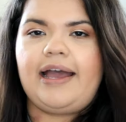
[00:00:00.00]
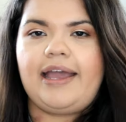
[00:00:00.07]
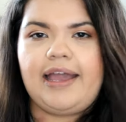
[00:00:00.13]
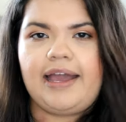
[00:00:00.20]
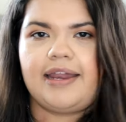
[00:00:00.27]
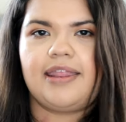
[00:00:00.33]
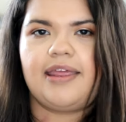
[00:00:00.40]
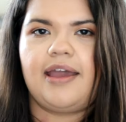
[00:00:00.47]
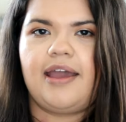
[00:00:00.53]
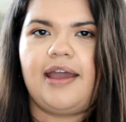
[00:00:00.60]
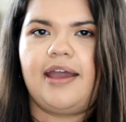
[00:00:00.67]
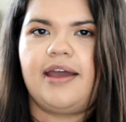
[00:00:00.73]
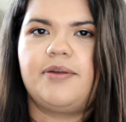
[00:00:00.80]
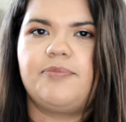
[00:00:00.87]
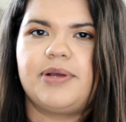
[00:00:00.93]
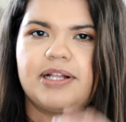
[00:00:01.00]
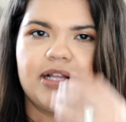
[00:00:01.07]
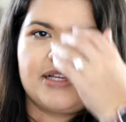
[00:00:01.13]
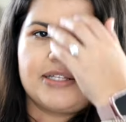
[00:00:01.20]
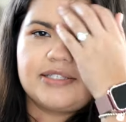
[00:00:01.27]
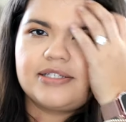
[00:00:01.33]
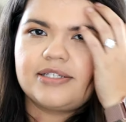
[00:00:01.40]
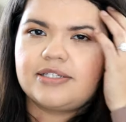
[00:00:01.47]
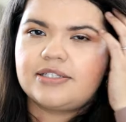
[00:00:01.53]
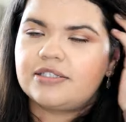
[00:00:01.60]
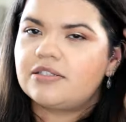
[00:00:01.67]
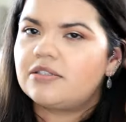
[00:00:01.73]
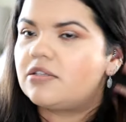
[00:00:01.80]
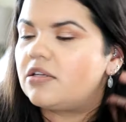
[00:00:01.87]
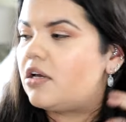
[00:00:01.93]
I had that. I had my
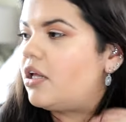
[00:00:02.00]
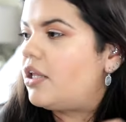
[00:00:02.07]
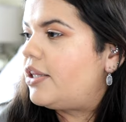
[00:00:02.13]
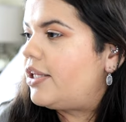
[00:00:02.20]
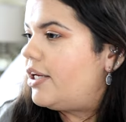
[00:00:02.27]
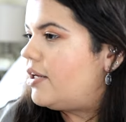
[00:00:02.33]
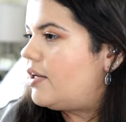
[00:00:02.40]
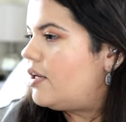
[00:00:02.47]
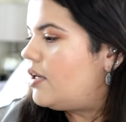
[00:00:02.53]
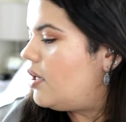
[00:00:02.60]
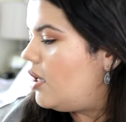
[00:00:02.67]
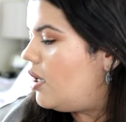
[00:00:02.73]
glasses like